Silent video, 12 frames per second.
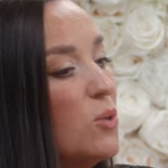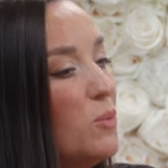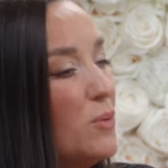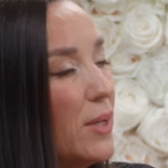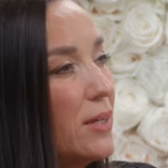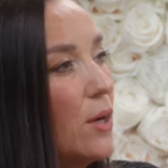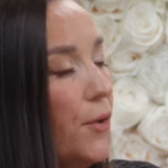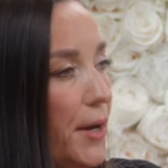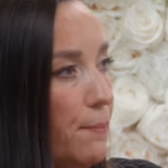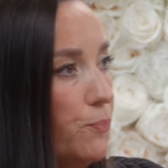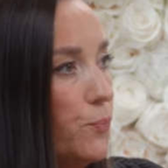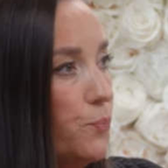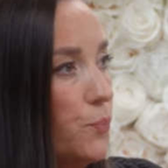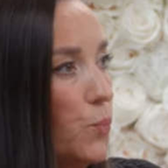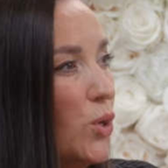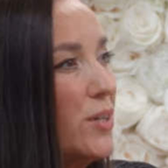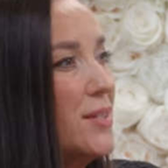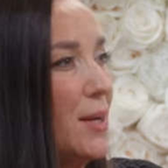we were like, all right,
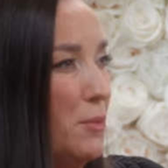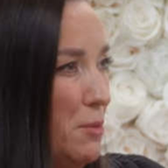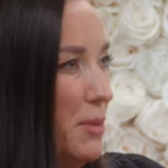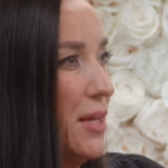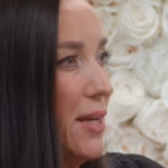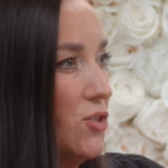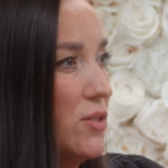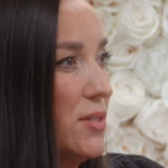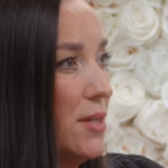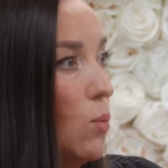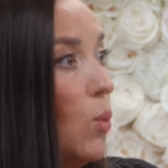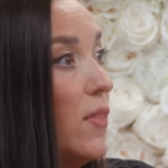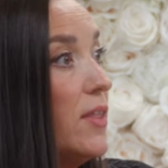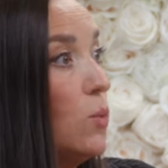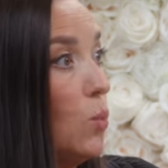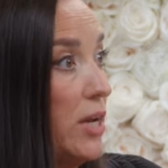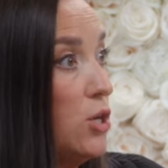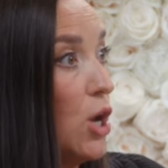we're going to sign with a big agency, one that
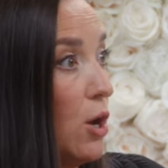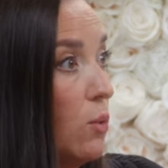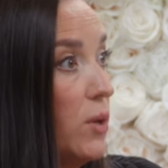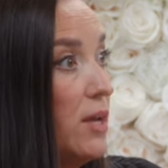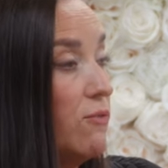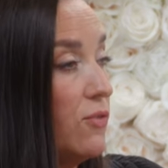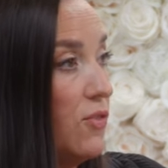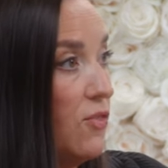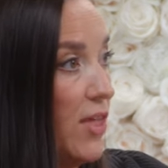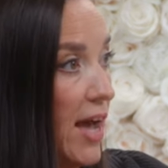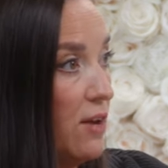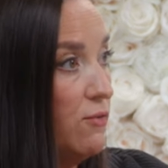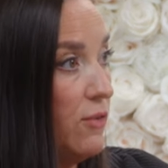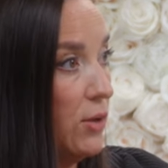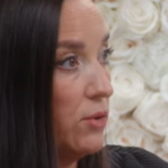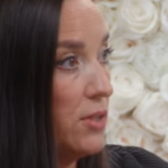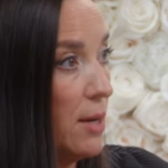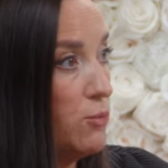we know if that
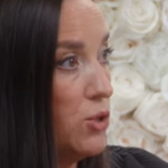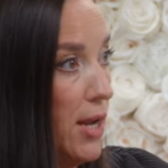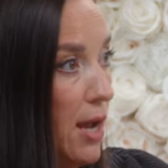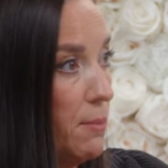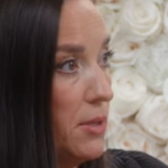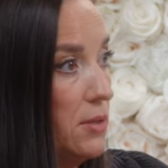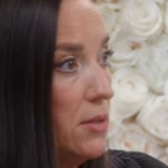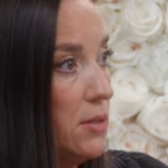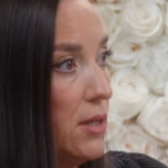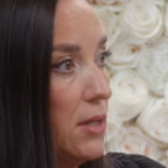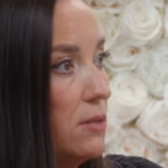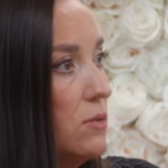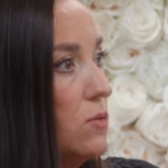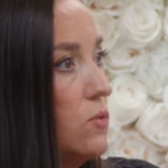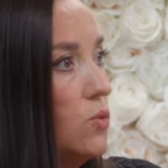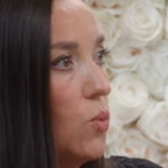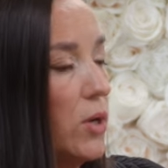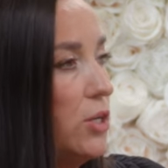failed adoption happens and it's
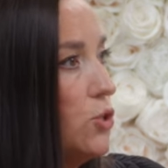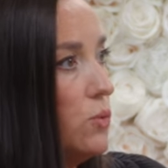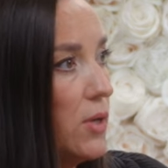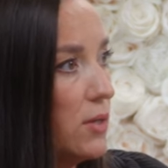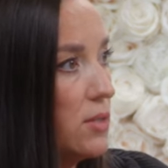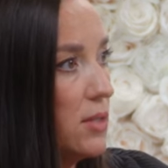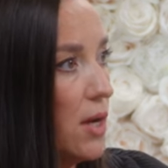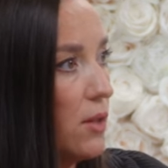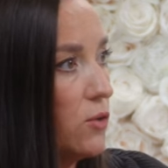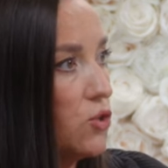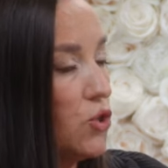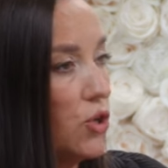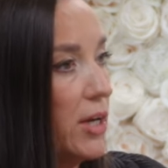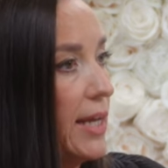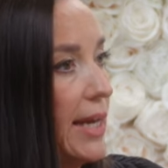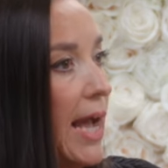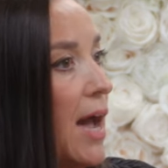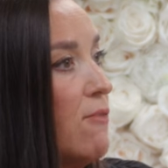$22,000, you're going to
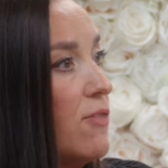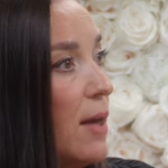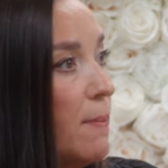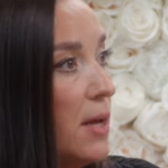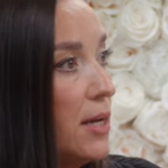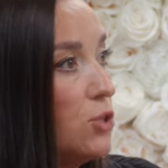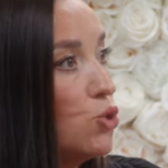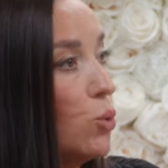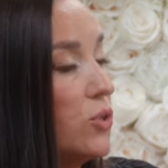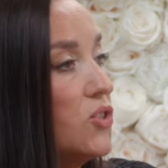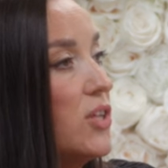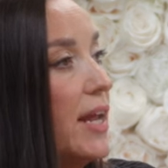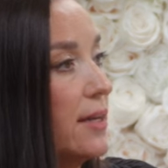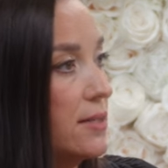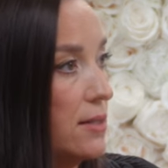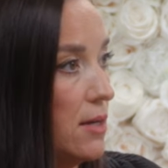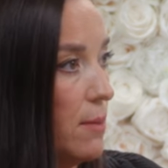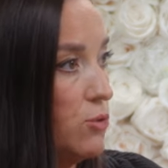get half that money towards the
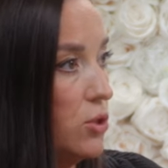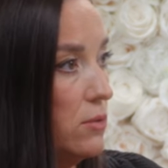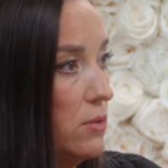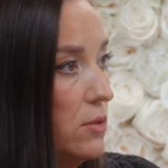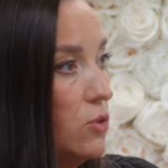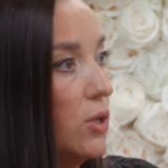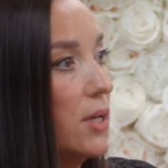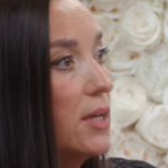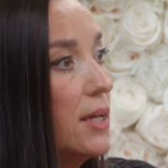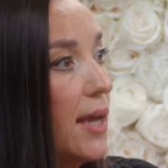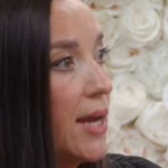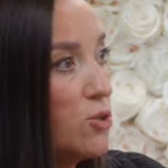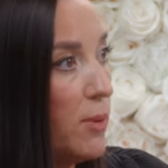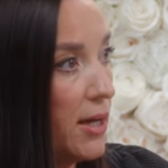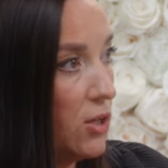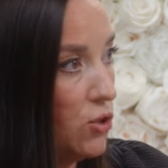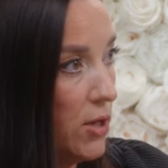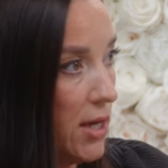next adoption. Okay. You're not going to get cash
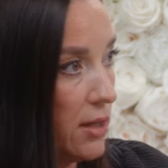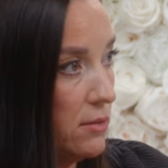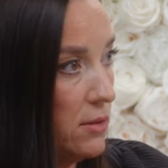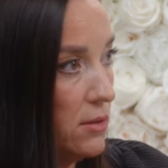back in your hand.